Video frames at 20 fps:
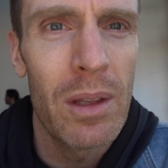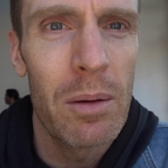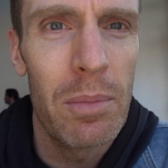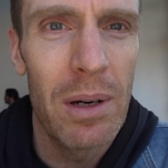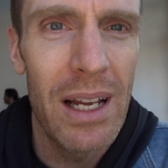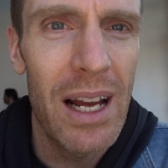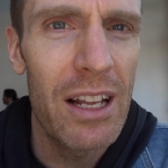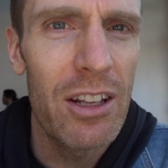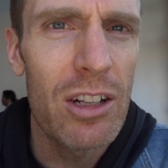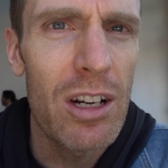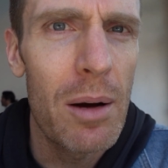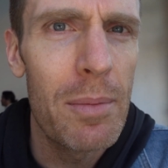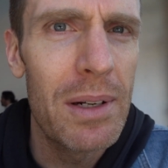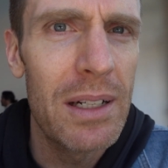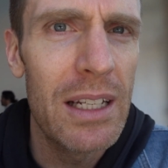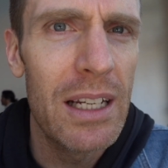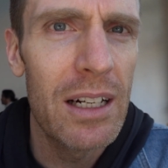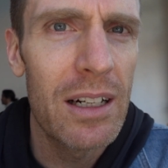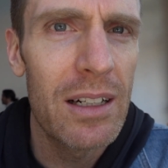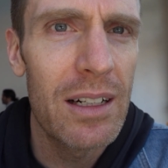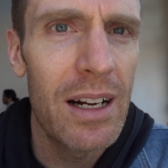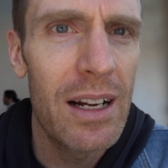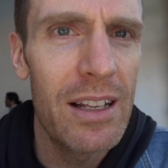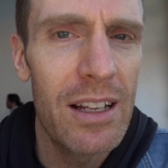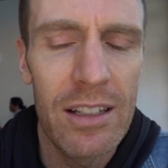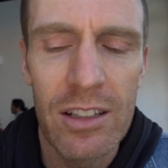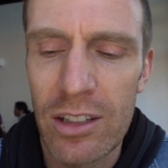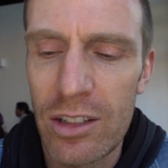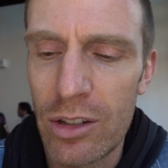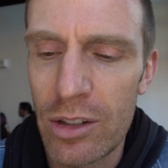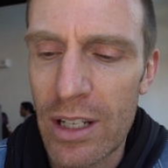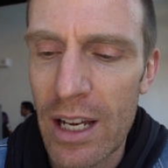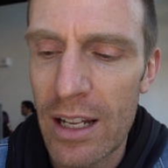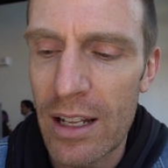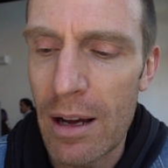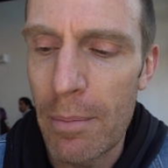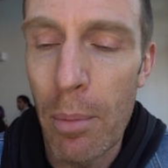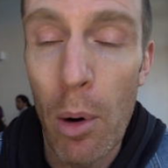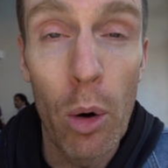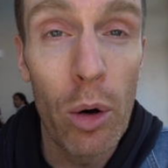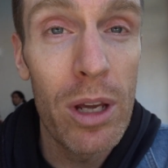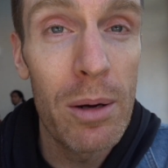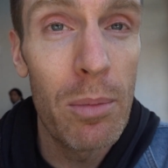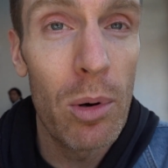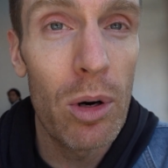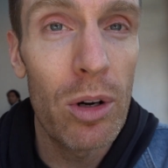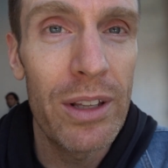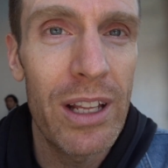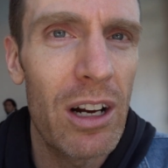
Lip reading: But yeah, you come in here and you get a poke bowl.